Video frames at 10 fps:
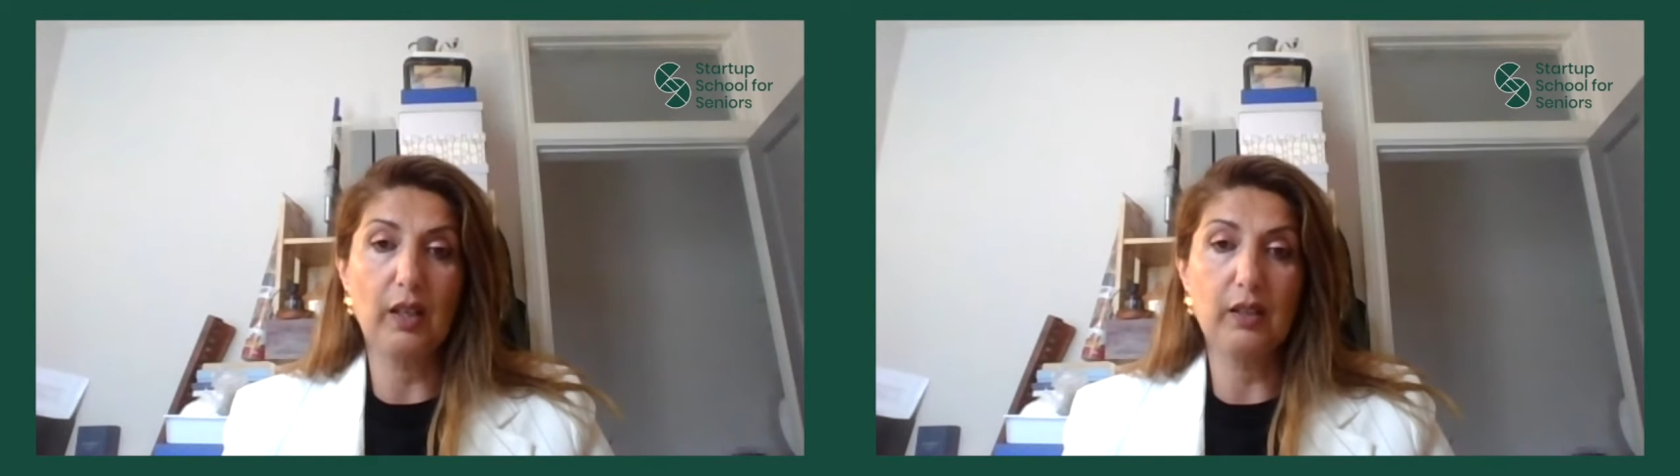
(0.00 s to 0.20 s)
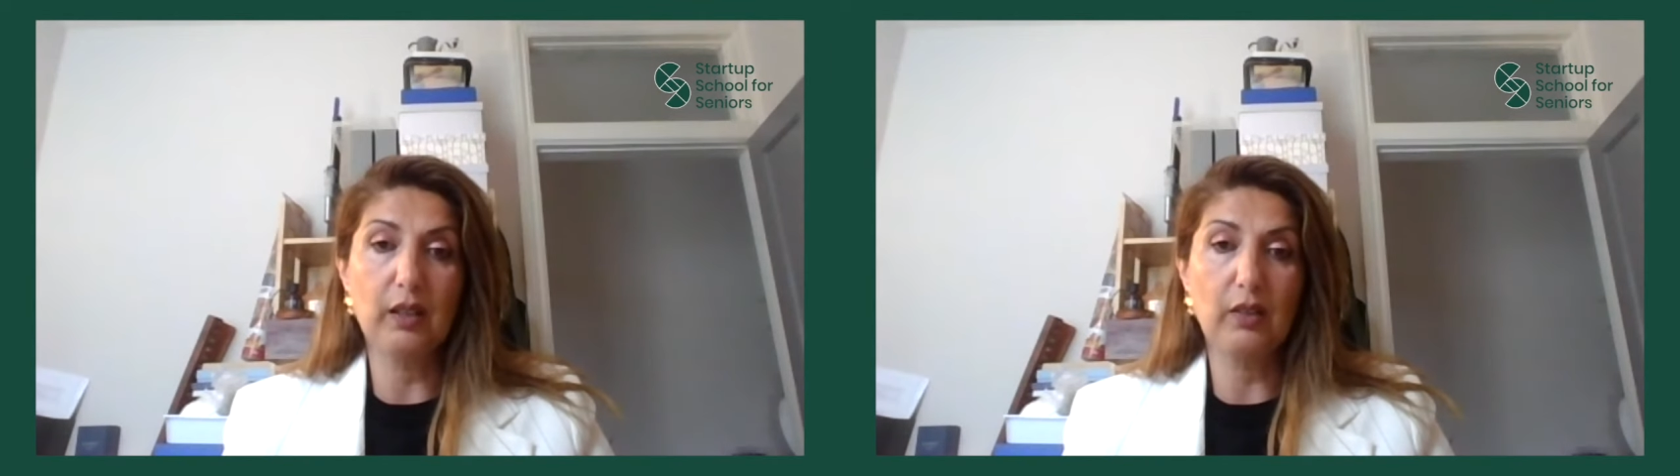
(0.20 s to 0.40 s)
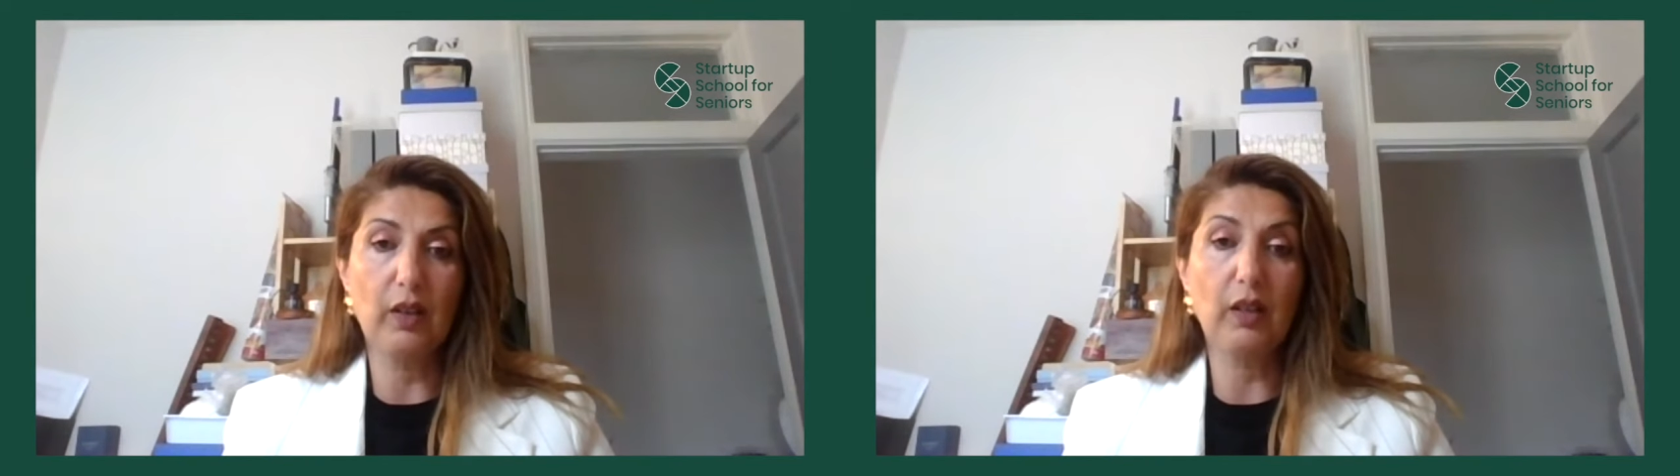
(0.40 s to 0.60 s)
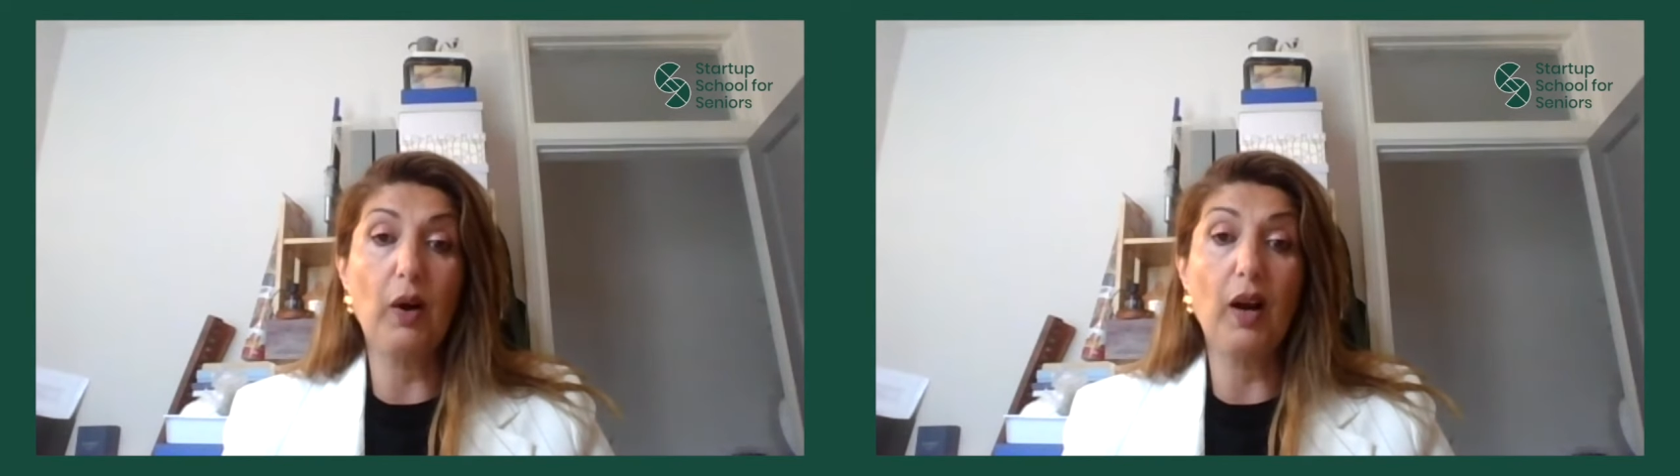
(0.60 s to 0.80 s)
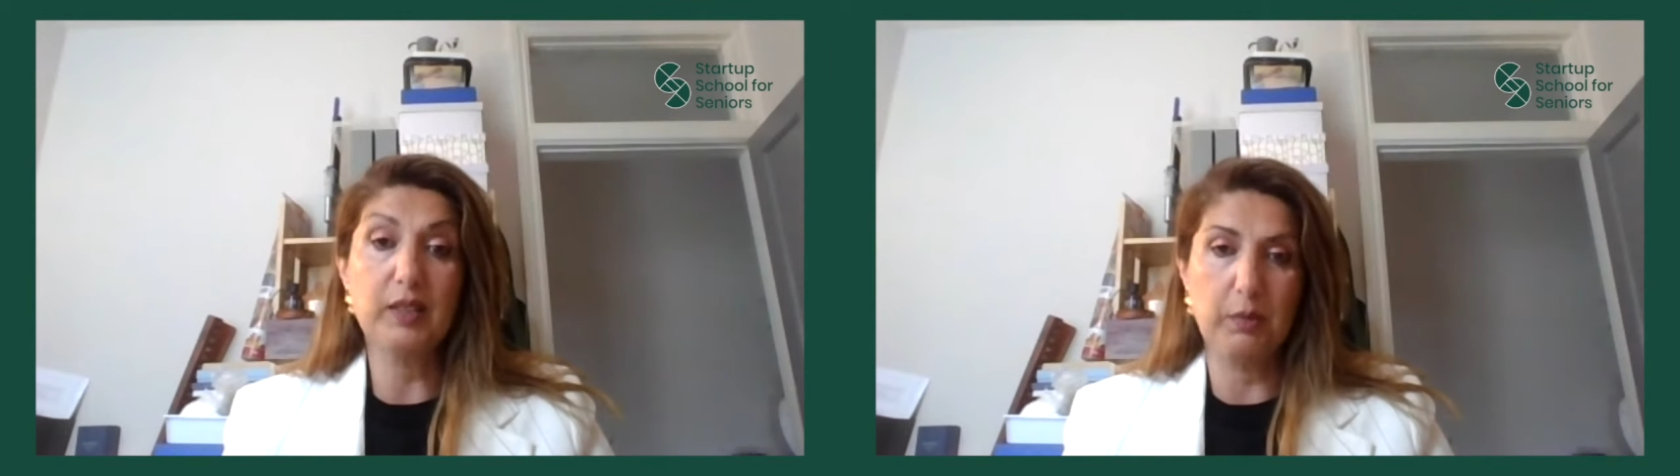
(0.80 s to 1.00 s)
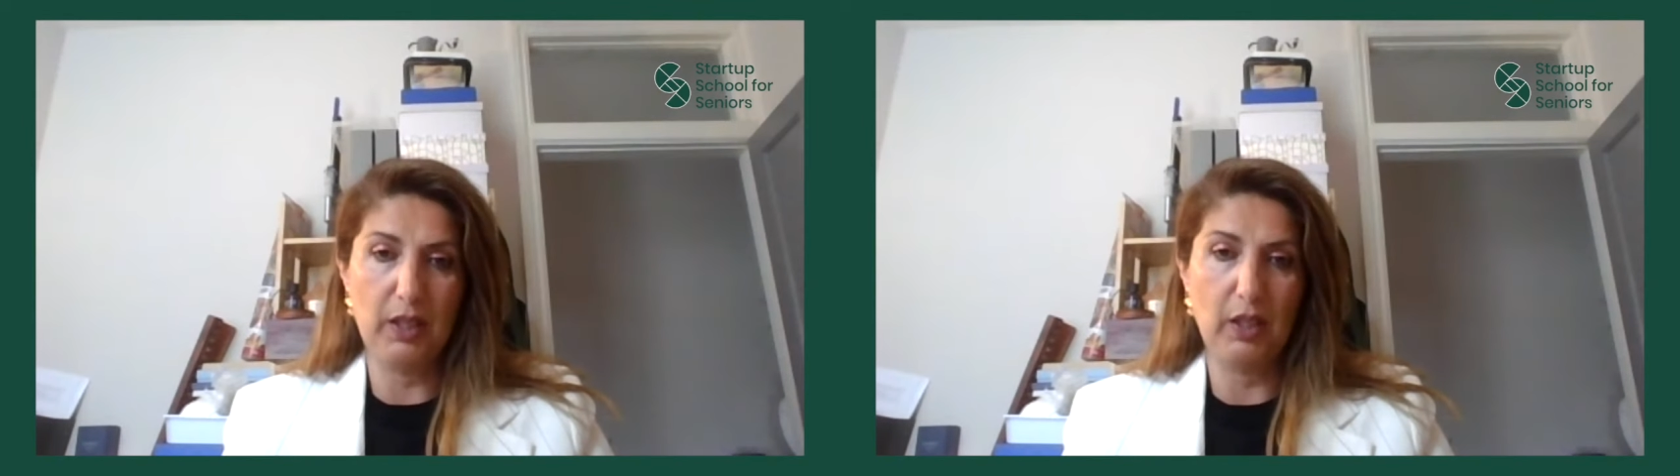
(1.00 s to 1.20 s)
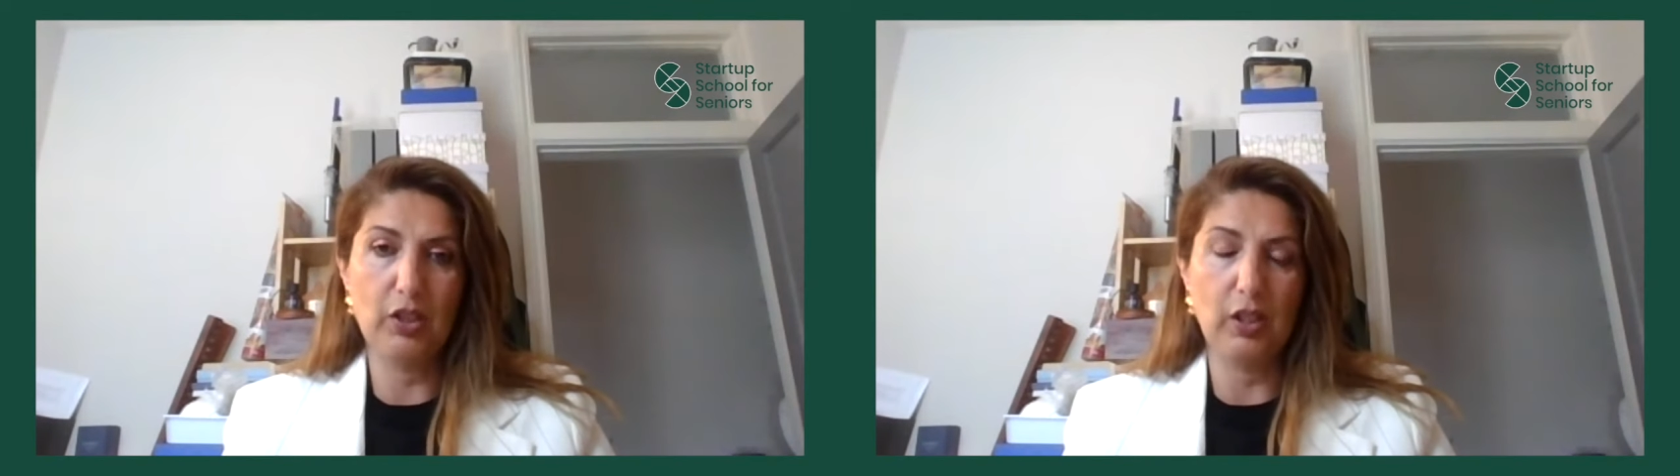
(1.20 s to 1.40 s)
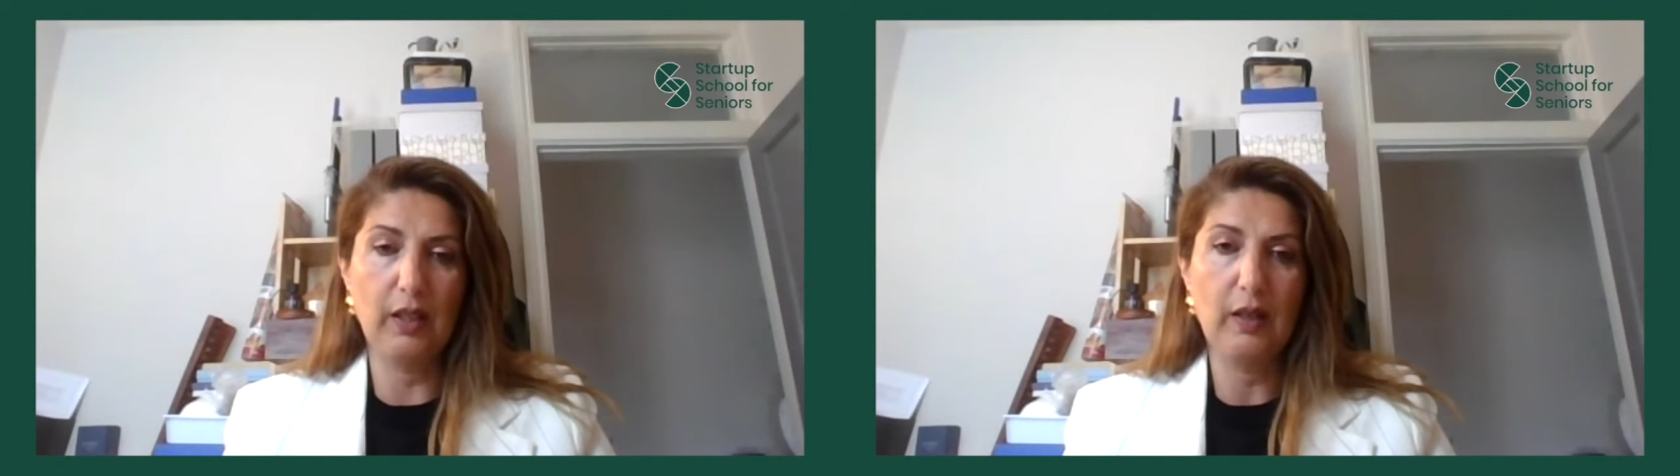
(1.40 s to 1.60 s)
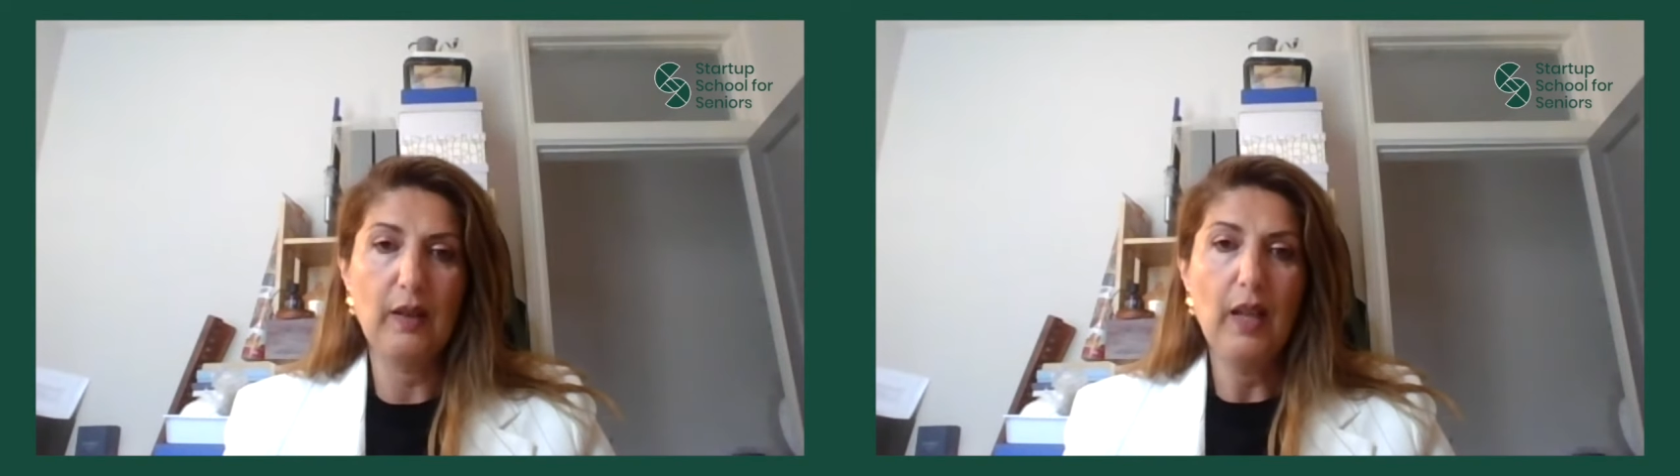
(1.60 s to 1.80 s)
and quite substantially.